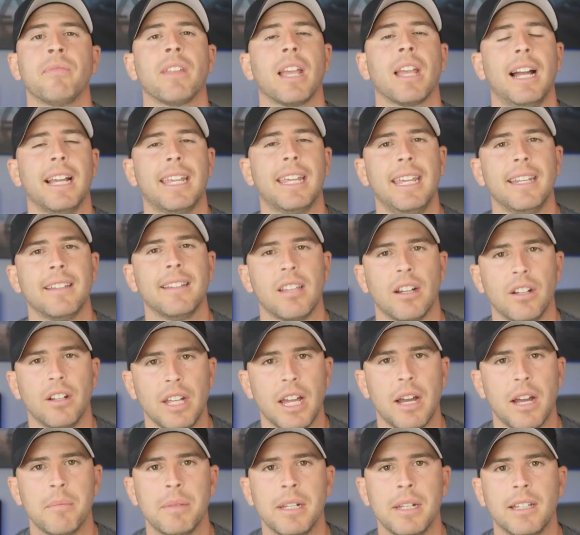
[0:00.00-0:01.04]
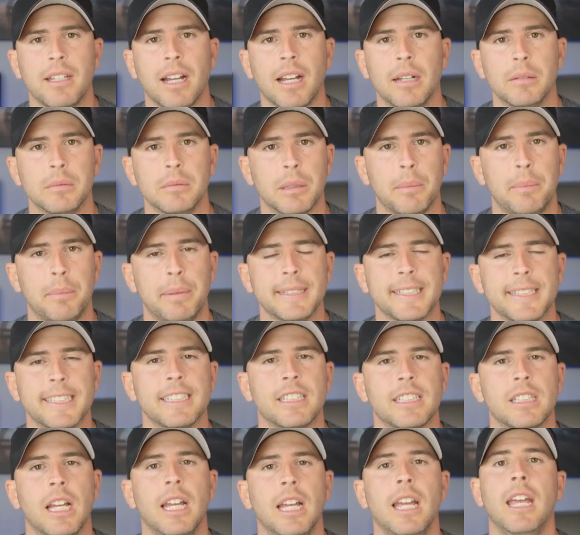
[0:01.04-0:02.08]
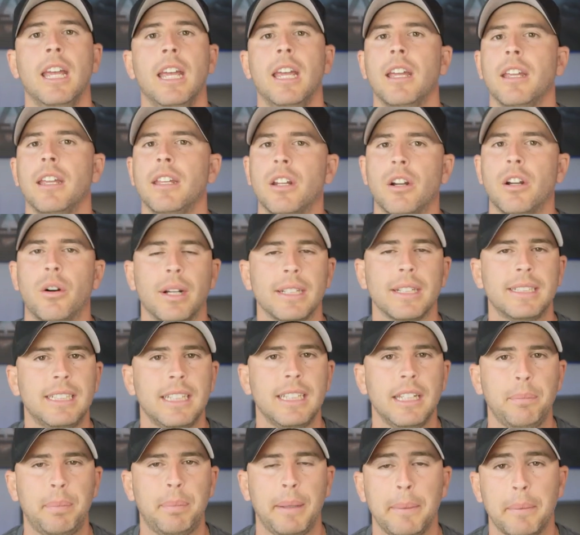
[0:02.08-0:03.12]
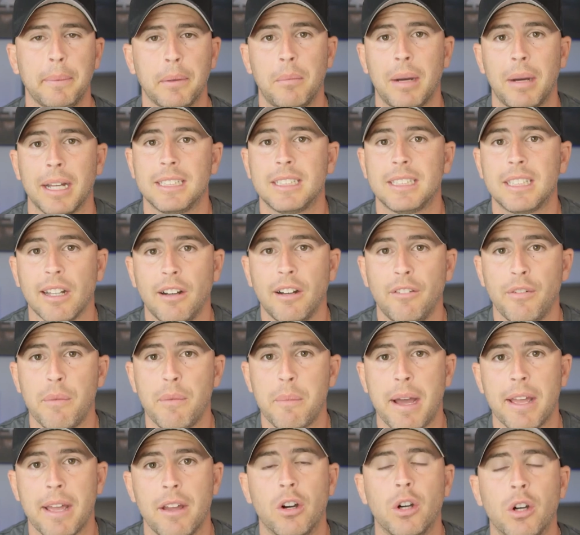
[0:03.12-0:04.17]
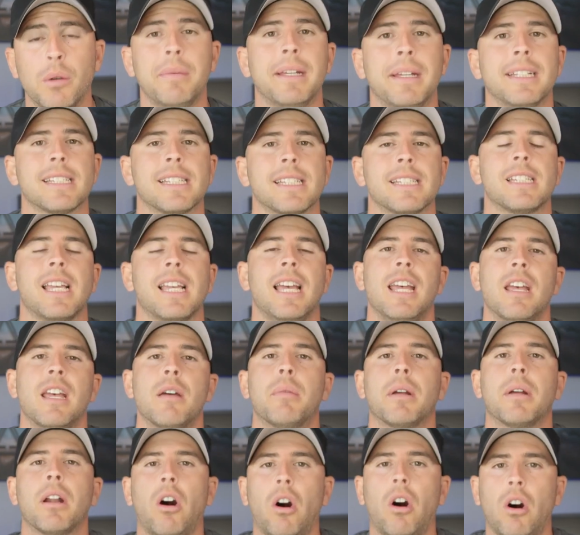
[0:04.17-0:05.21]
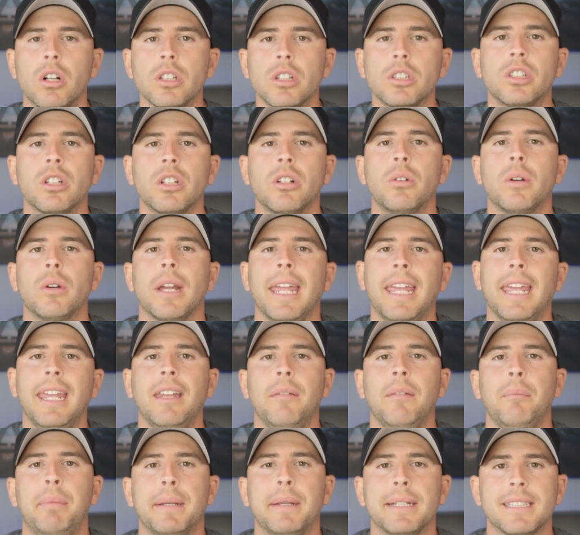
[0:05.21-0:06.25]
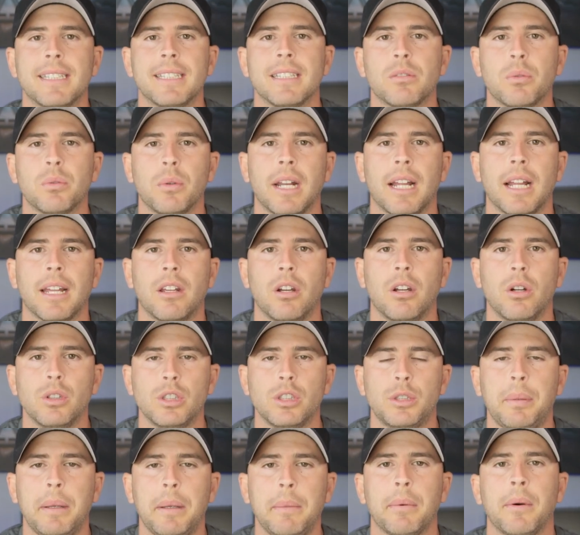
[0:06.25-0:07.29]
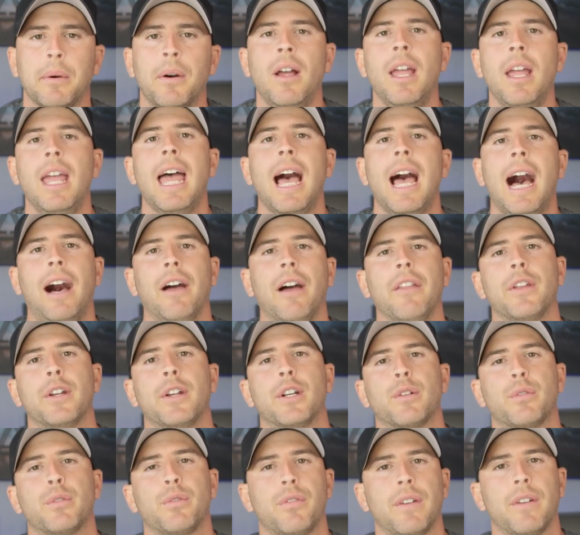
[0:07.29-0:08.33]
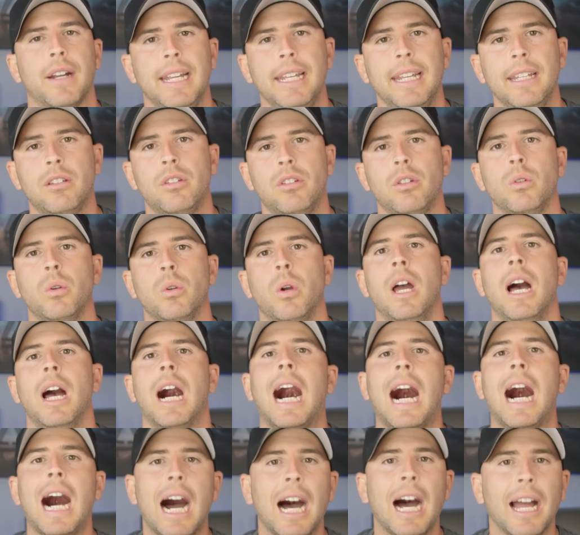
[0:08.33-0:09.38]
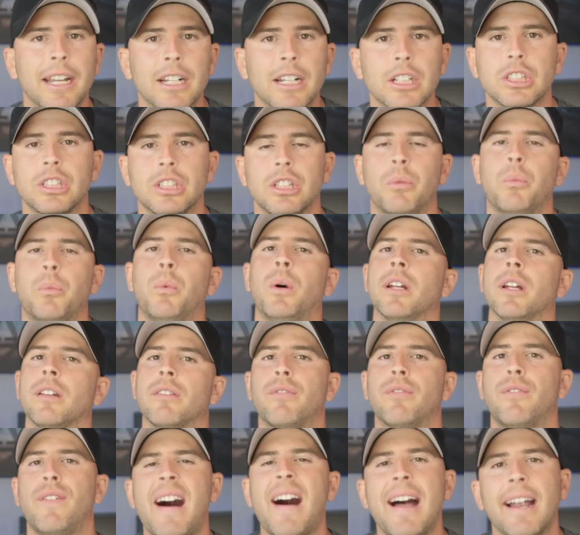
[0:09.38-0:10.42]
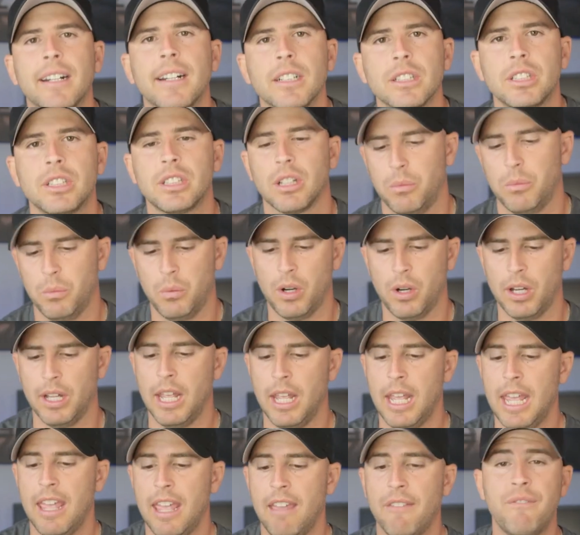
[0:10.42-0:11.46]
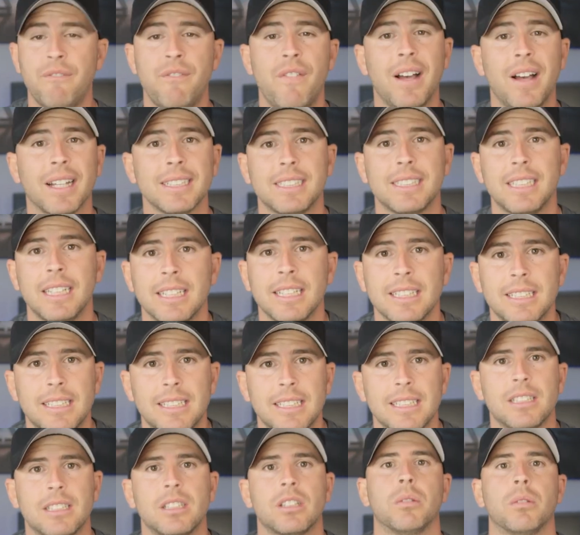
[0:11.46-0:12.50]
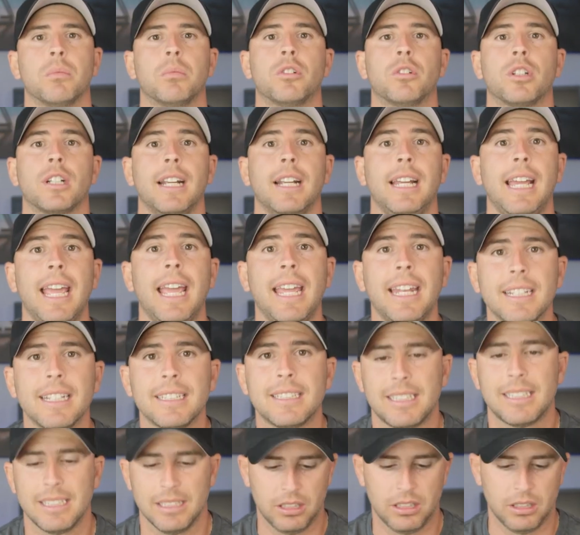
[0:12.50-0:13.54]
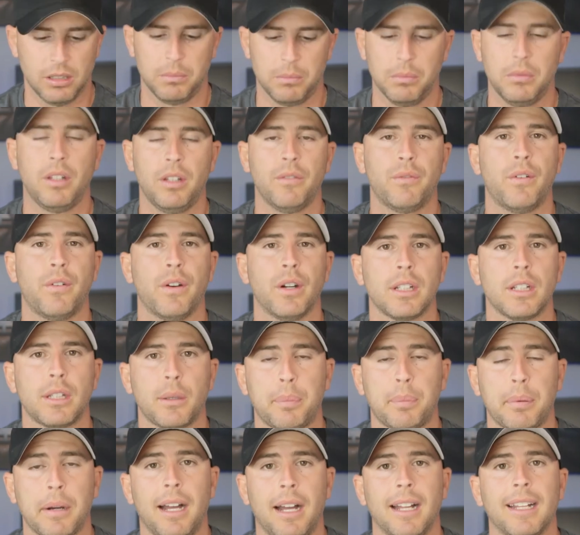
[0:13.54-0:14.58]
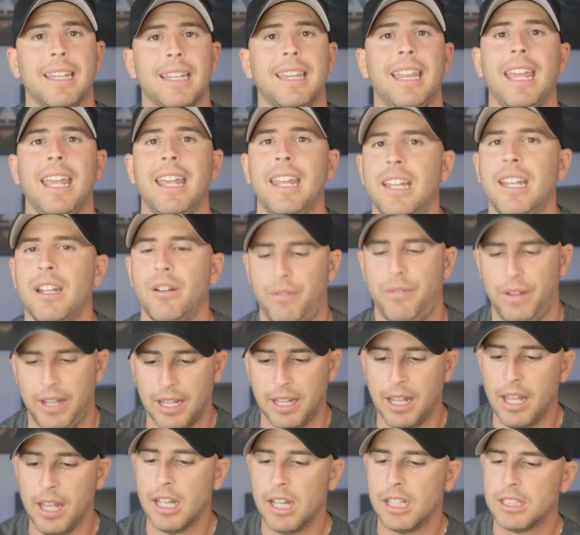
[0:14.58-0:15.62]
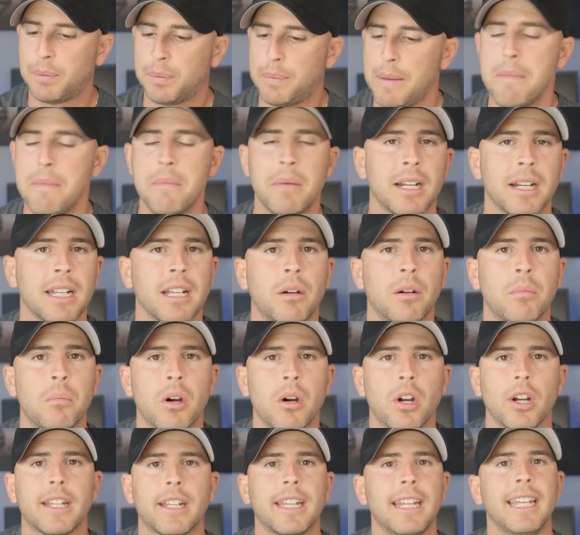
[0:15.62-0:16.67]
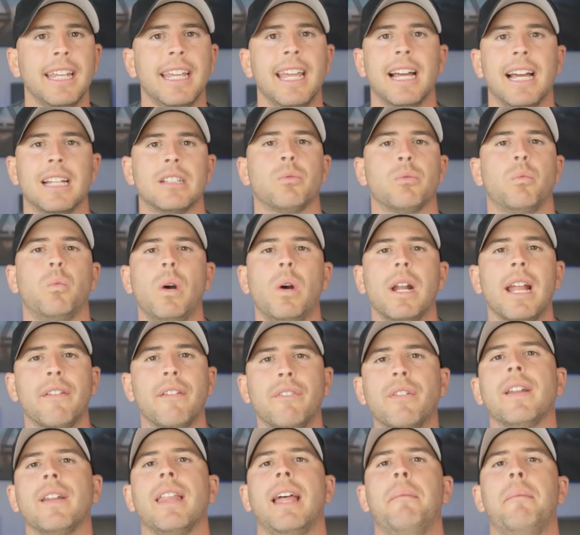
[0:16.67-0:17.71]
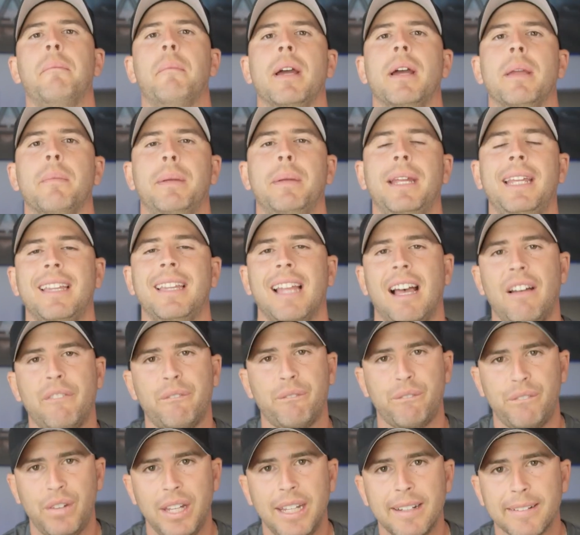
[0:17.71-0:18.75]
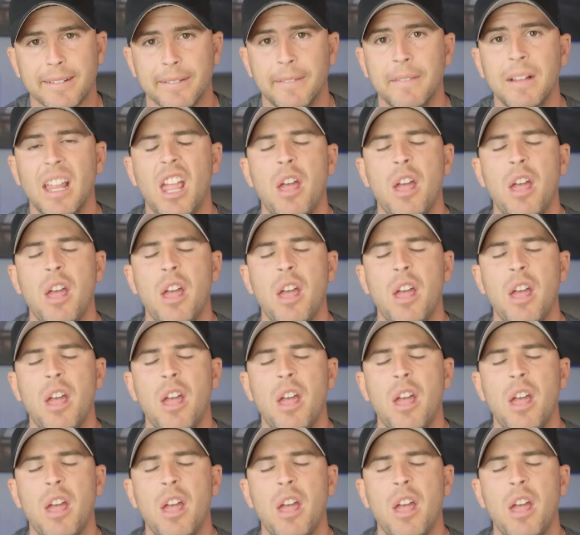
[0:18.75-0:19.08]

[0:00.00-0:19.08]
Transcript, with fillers: I can't tell you how many times a business, you know, I see people myself in my own business, but also in business when I coach people, how they're afraid to hire someone, fire someone, invest in a system, create a system, divert the product, innovate, spend money on marketing ads, whatever that might be, that fear.